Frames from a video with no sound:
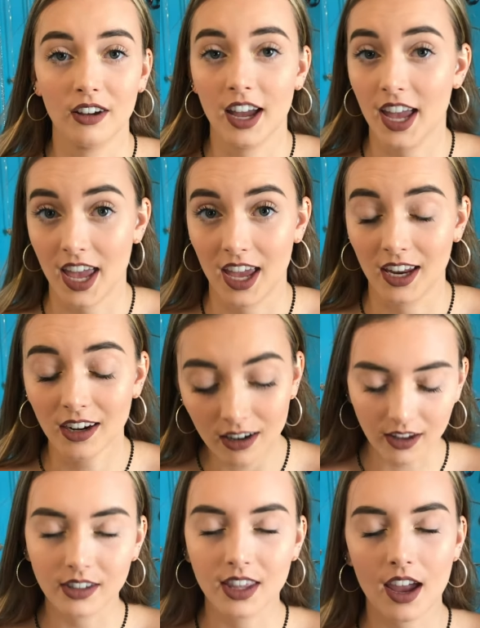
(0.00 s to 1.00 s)
a hen
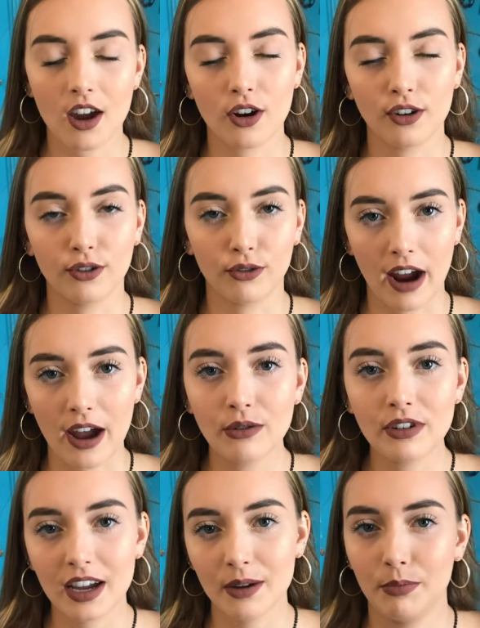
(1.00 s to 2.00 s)
is they are
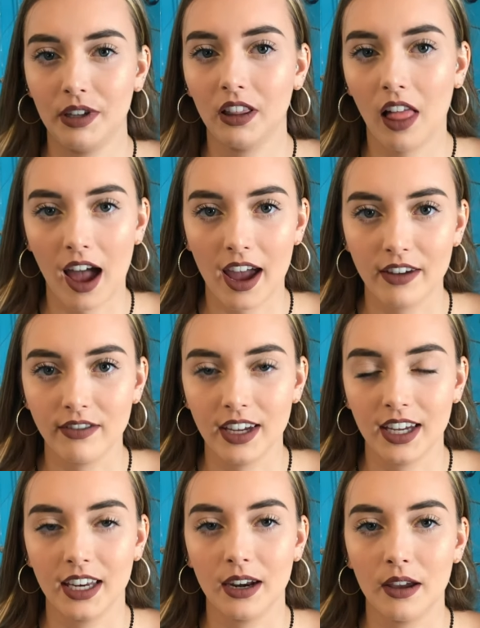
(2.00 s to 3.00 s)
ground up alive
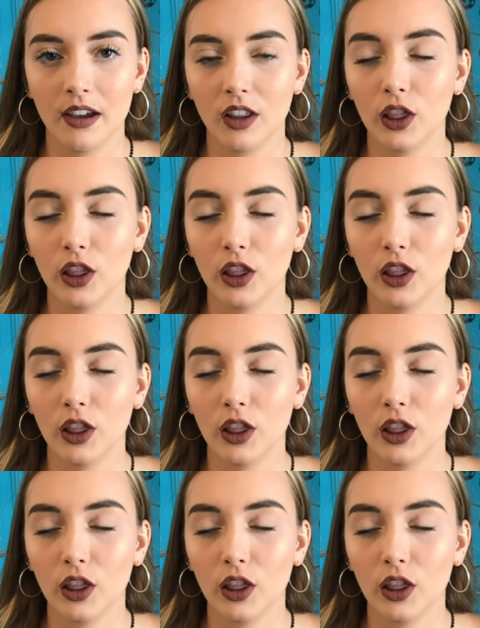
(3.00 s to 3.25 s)
in